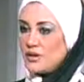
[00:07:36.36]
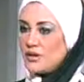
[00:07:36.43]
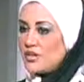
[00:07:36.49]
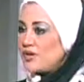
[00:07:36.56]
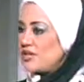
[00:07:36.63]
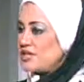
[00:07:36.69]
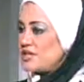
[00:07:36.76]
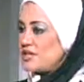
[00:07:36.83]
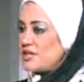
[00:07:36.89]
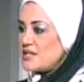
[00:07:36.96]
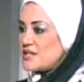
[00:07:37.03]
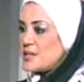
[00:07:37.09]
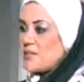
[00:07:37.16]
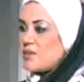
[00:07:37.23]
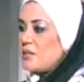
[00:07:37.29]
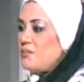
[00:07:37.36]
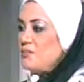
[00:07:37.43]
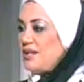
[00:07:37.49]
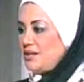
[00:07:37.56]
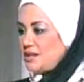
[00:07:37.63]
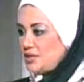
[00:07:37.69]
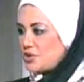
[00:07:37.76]
on
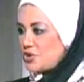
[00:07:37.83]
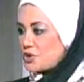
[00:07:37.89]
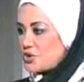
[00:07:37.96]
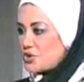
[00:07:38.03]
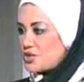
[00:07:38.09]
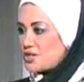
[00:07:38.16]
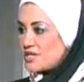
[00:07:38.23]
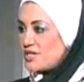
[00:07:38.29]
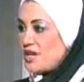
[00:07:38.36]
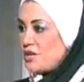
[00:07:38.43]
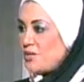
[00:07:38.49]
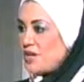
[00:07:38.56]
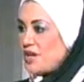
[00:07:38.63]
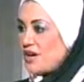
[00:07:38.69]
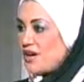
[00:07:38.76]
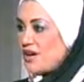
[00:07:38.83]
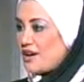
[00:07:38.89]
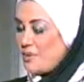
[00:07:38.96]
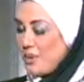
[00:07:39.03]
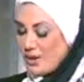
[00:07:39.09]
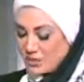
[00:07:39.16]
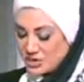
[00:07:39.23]
30-something million Egyptians. Now we
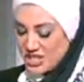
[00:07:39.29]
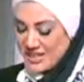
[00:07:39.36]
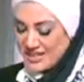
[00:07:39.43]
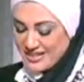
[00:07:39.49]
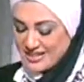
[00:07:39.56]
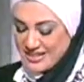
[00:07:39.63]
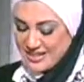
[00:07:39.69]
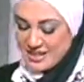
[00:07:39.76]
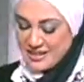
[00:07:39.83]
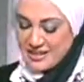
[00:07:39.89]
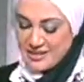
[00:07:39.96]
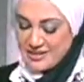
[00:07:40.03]
are about 90.